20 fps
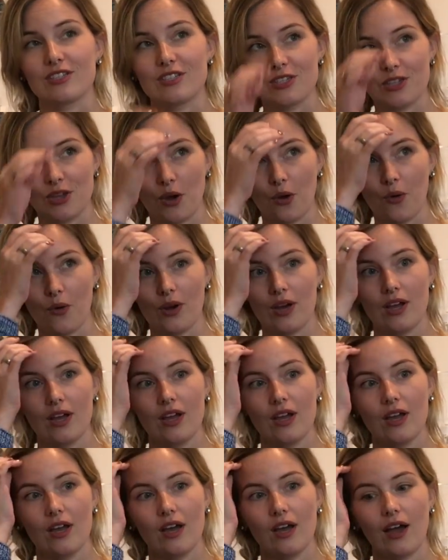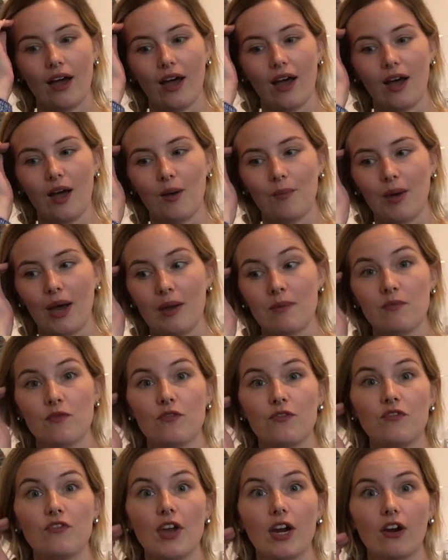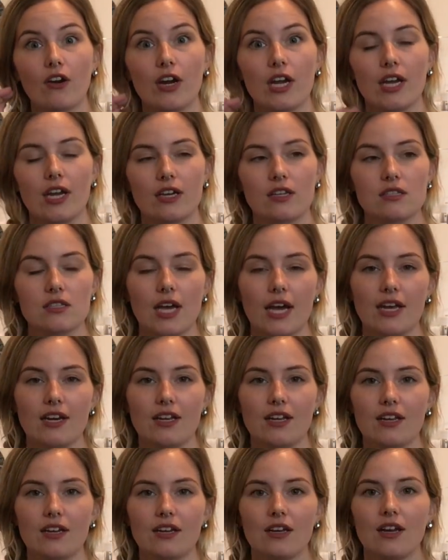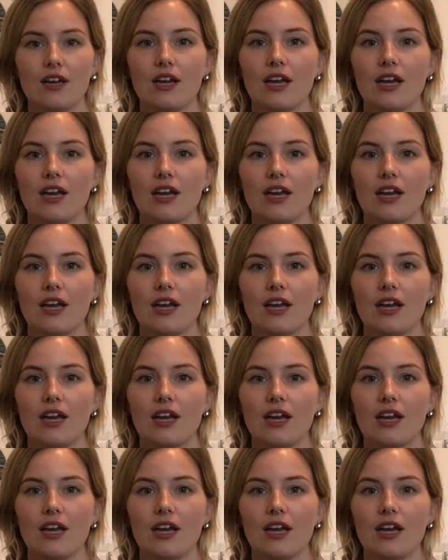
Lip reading: So I'm very excited.